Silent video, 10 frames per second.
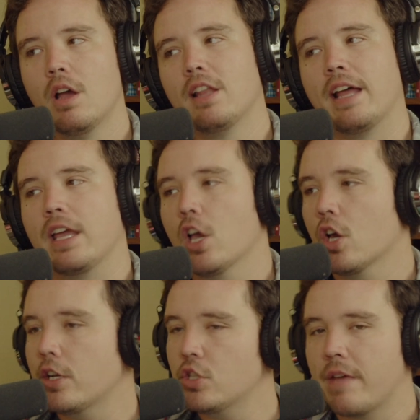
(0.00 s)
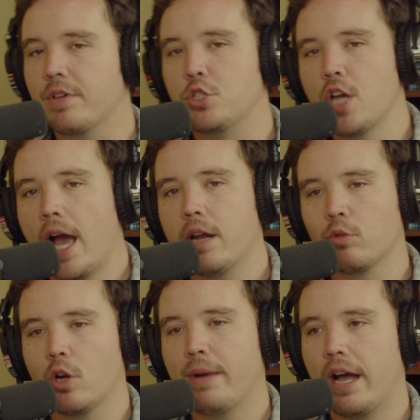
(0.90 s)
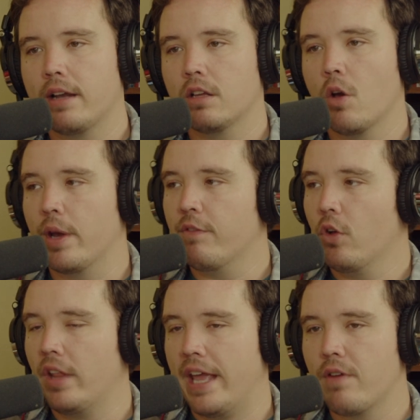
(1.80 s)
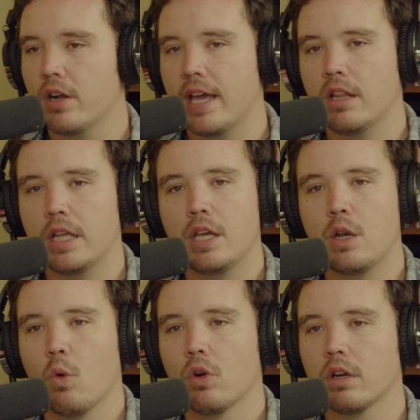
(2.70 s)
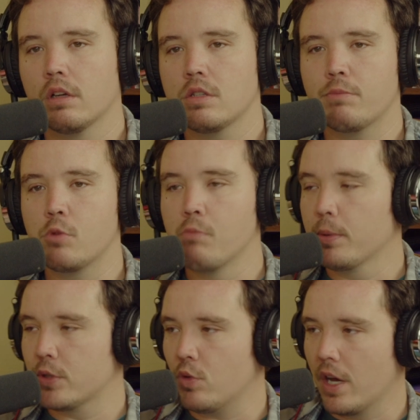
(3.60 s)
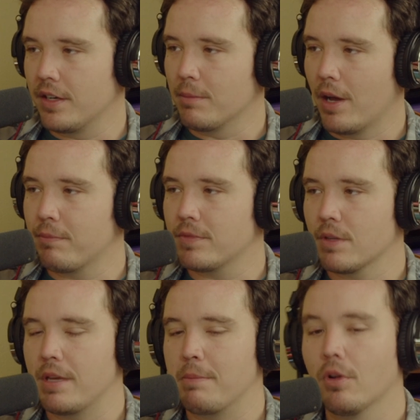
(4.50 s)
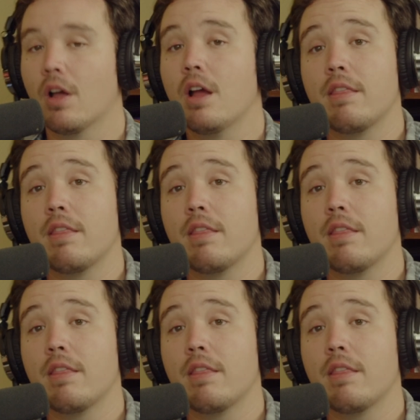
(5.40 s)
Like, could I just have a giant robot going full Evangelion or Mobile Suit Gundam on some people?